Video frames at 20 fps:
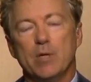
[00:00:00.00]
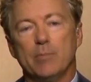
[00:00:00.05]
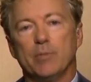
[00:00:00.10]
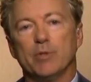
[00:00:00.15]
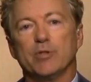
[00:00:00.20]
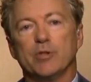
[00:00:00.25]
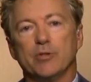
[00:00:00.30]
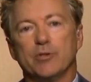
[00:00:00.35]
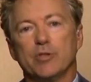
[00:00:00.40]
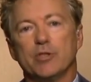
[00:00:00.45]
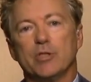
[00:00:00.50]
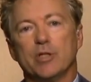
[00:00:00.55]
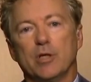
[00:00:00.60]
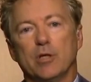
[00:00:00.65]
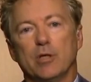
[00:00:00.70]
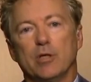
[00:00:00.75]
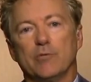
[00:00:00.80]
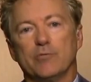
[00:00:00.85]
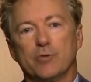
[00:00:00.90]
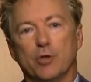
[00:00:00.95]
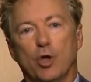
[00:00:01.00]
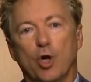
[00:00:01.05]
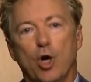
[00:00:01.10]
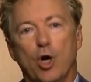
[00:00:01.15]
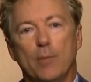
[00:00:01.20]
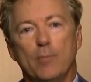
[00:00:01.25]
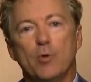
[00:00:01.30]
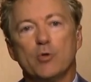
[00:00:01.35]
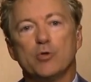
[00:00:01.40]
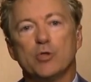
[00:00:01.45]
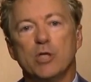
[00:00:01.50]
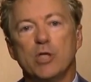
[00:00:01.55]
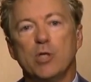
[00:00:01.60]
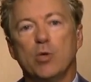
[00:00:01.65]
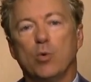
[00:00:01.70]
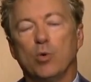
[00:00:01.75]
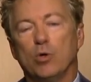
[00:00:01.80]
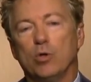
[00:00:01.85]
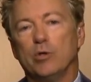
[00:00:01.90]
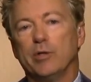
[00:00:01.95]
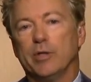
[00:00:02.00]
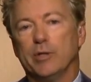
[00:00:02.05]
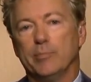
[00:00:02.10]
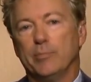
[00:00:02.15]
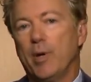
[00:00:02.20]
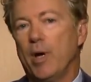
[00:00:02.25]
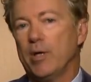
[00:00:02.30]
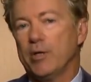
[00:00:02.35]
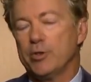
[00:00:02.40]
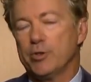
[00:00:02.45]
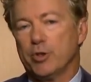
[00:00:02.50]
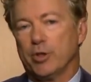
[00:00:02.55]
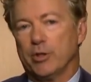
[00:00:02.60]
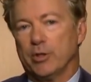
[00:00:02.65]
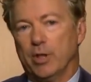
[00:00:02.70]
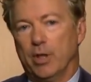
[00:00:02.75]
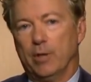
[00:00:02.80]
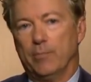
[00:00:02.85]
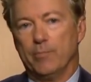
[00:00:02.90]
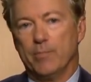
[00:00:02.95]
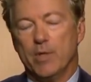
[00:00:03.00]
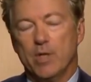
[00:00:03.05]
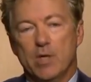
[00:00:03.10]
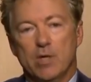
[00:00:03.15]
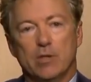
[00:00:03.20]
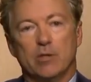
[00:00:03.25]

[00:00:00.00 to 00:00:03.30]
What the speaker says: but that the tariffs are almost equal in punishing them.